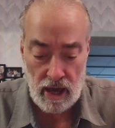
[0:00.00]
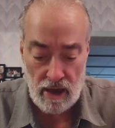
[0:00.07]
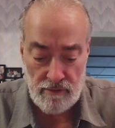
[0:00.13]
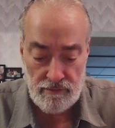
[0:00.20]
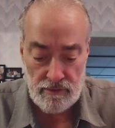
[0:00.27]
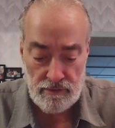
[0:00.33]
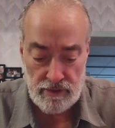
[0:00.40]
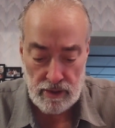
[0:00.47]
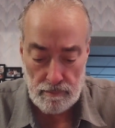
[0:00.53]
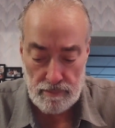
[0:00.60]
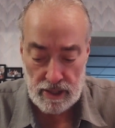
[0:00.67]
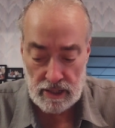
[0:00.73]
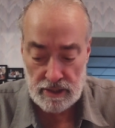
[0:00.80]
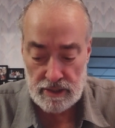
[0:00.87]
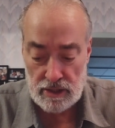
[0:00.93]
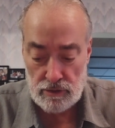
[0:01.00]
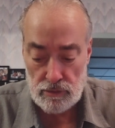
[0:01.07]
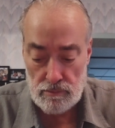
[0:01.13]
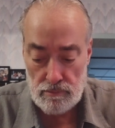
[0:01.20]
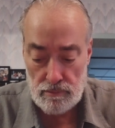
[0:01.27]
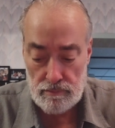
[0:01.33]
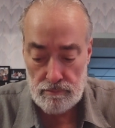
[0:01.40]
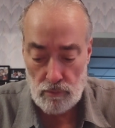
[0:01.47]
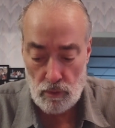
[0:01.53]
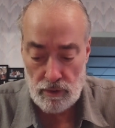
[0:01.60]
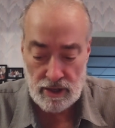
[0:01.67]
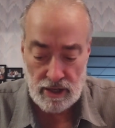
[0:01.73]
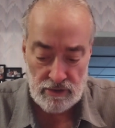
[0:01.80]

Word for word: have the ability to more